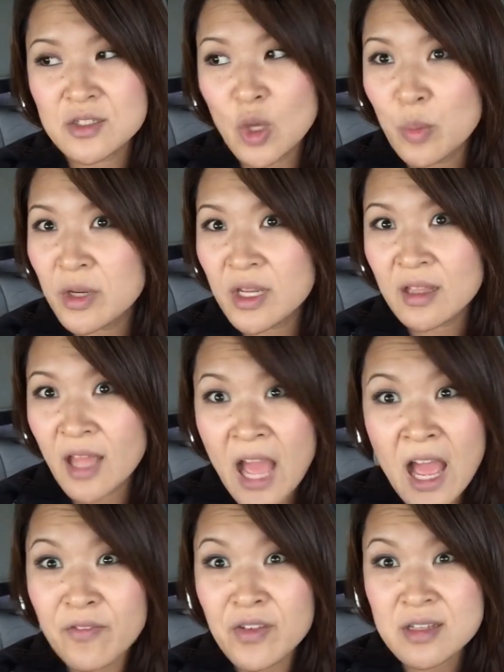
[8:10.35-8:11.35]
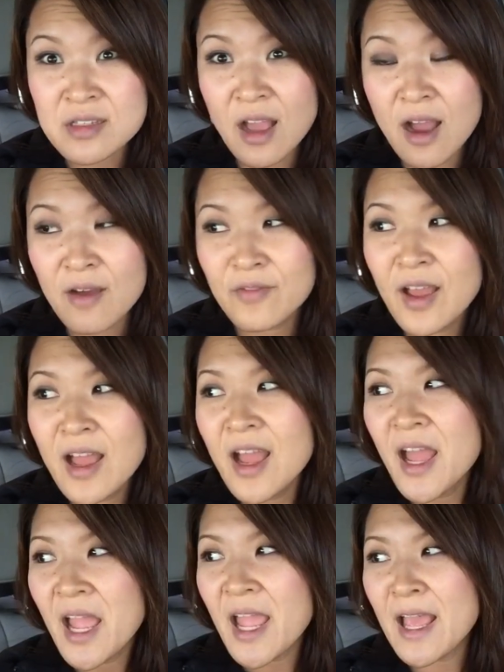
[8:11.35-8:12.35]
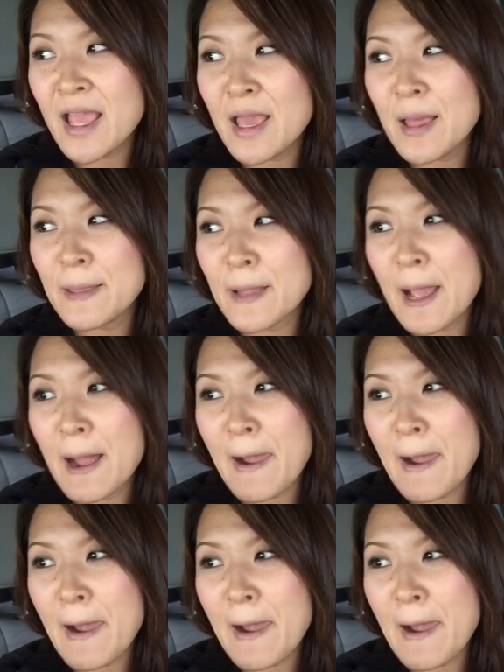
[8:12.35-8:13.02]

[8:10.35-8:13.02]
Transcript: so many heavy stuff, and